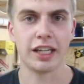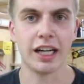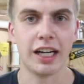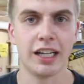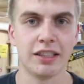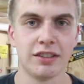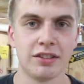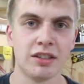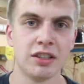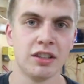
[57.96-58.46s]

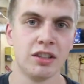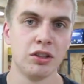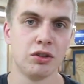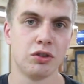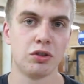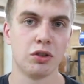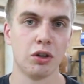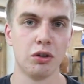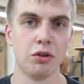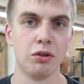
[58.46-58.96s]
guys,
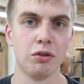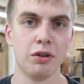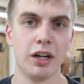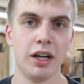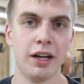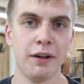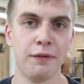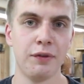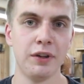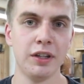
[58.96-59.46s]
so
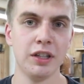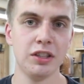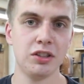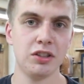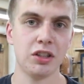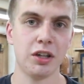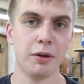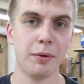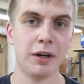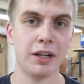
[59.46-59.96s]
I
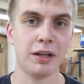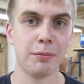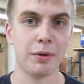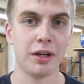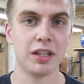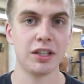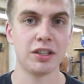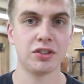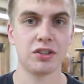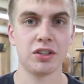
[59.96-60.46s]
finished up on the
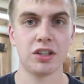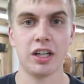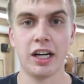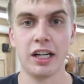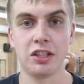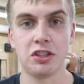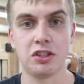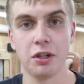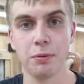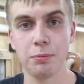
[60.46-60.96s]
miter saw.
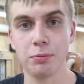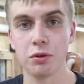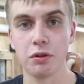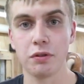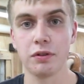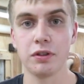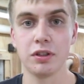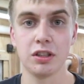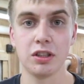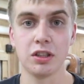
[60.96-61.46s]
I jumped
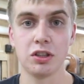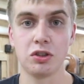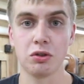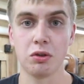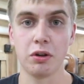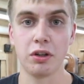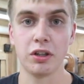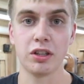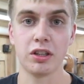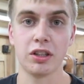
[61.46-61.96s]
over to the
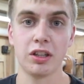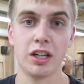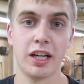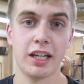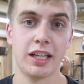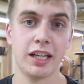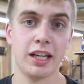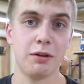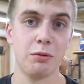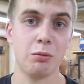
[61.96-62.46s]
joiner. I
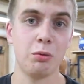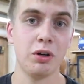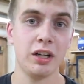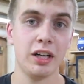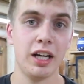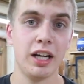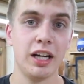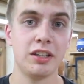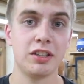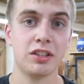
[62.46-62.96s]
got one
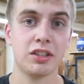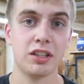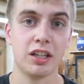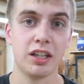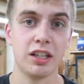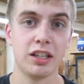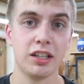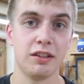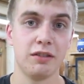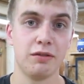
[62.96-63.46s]
edge
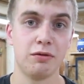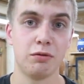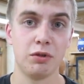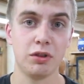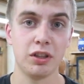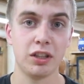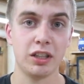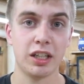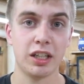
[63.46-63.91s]
cut really